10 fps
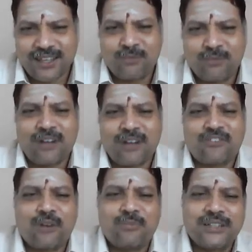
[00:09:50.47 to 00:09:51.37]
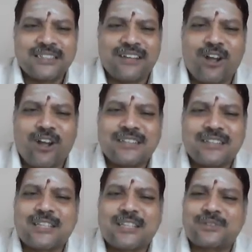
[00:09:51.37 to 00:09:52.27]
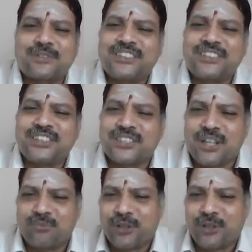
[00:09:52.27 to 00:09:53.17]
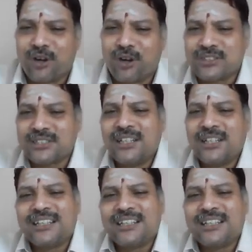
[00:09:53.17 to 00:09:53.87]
A number of companies have lost a substantial sum because